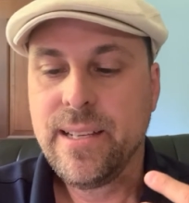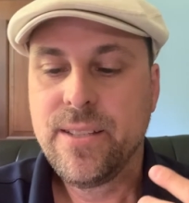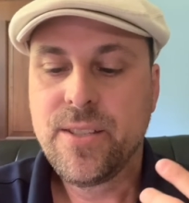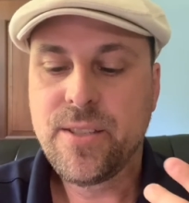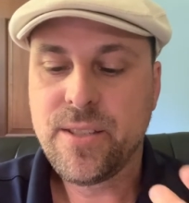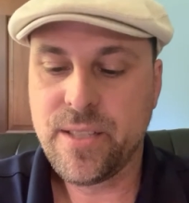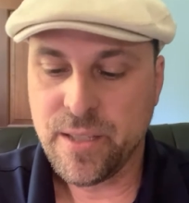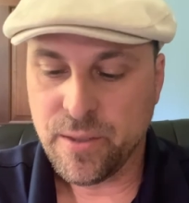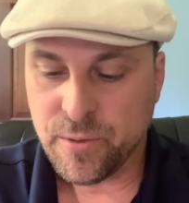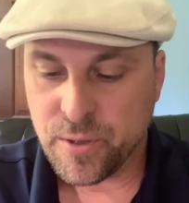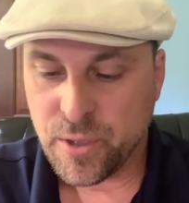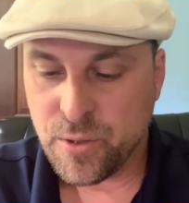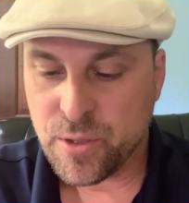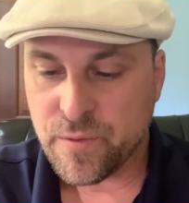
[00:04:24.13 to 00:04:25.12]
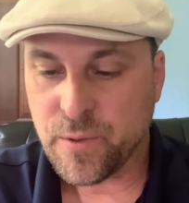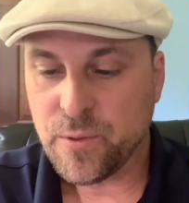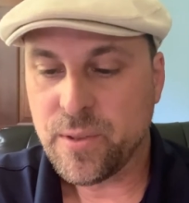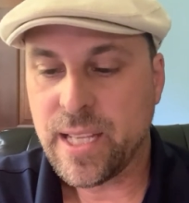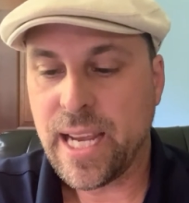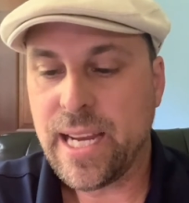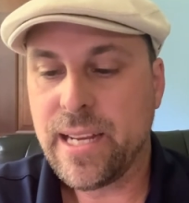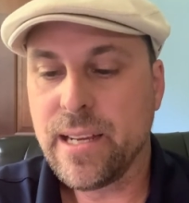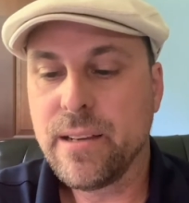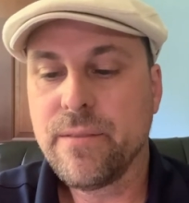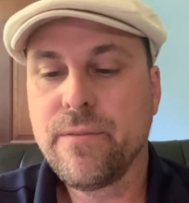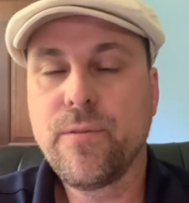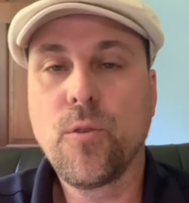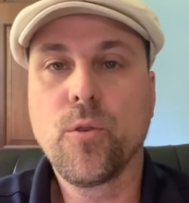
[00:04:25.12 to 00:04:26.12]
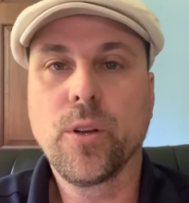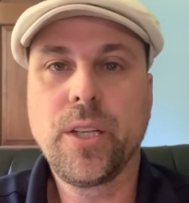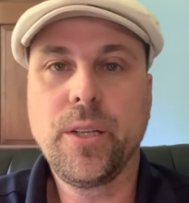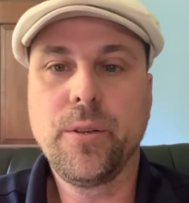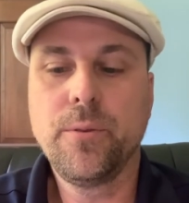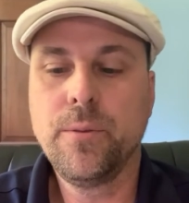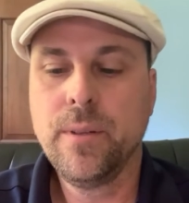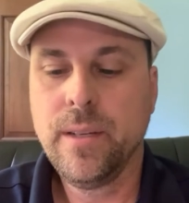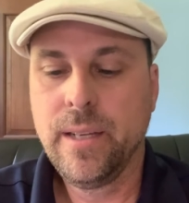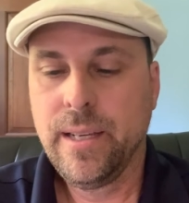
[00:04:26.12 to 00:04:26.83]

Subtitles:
still useful data for you